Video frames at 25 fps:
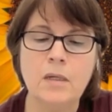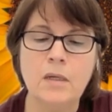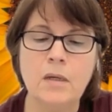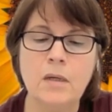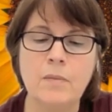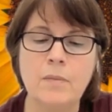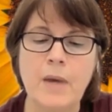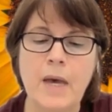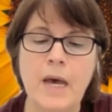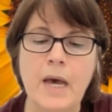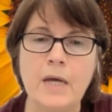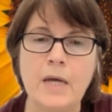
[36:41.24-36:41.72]

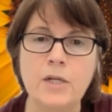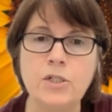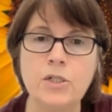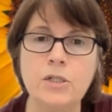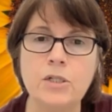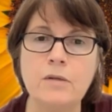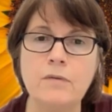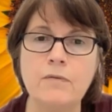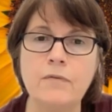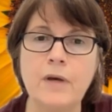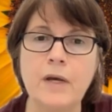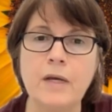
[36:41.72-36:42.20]

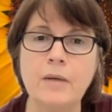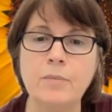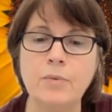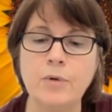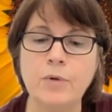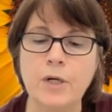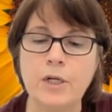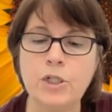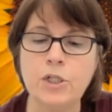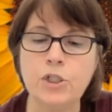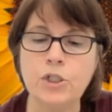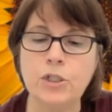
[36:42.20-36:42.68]
Imagine the
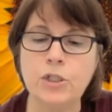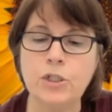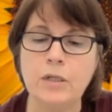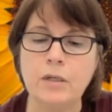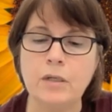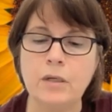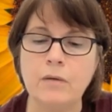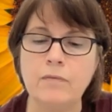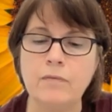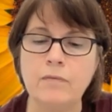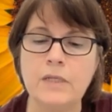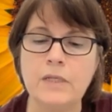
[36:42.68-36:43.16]

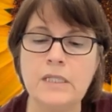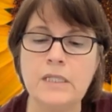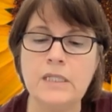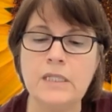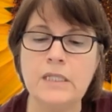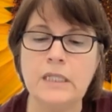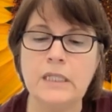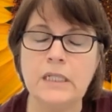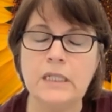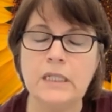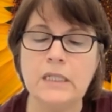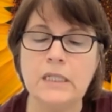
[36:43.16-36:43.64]
vibration of the
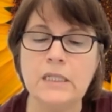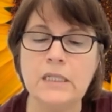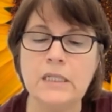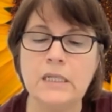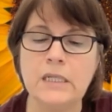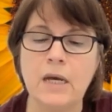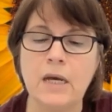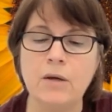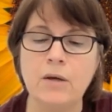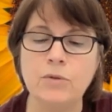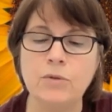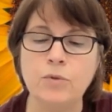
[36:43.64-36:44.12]
seed
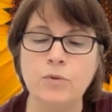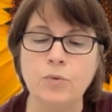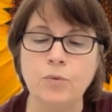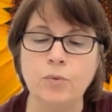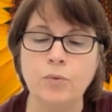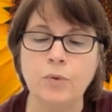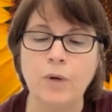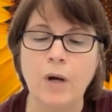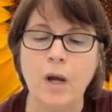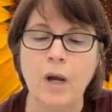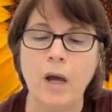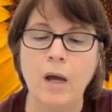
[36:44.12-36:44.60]

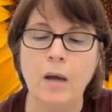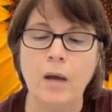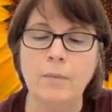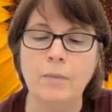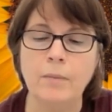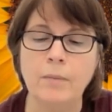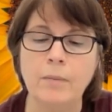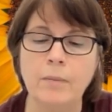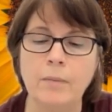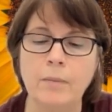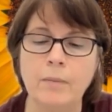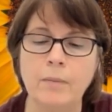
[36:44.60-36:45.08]
sound
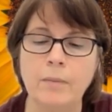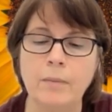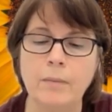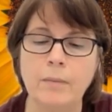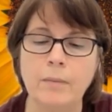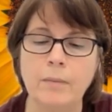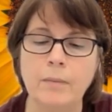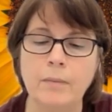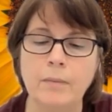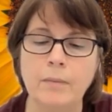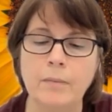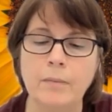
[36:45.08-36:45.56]

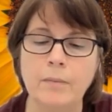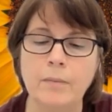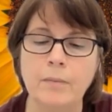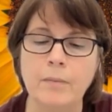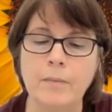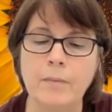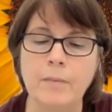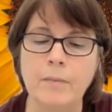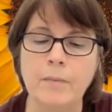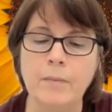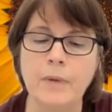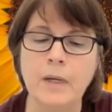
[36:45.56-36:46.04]

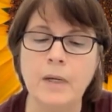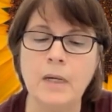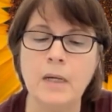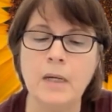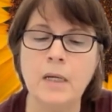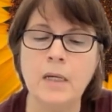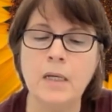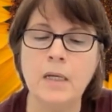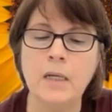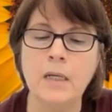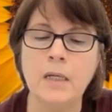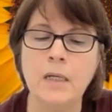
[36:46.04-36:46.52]

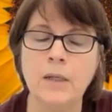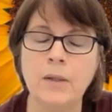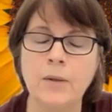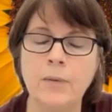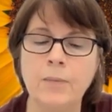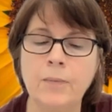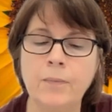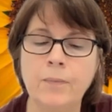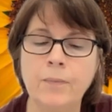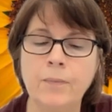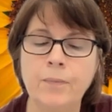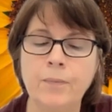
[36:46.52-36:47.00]
rum
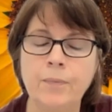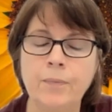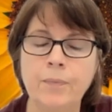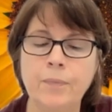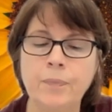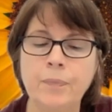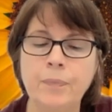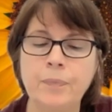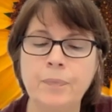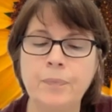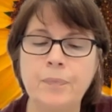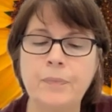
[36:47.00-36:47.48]

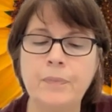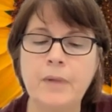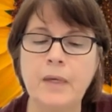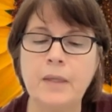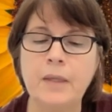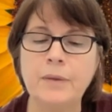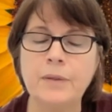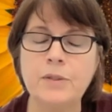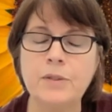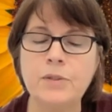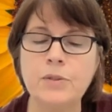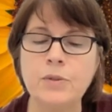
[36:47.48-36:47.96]

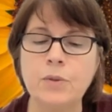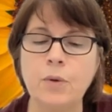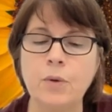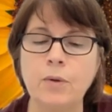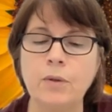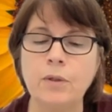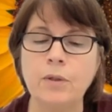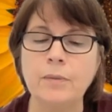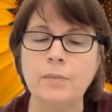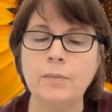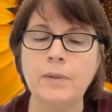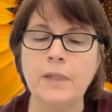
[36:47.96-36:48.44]
at the
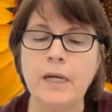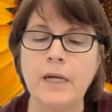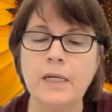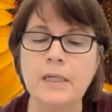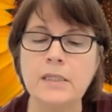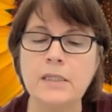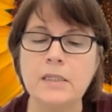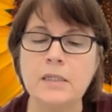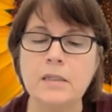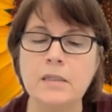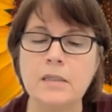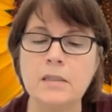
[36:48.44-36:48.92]
solar
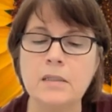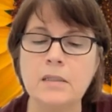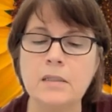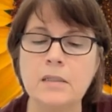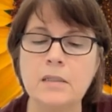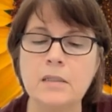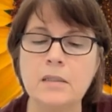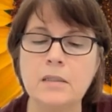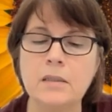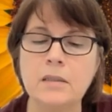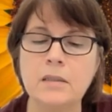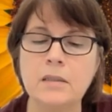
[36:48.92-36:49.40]
plexus.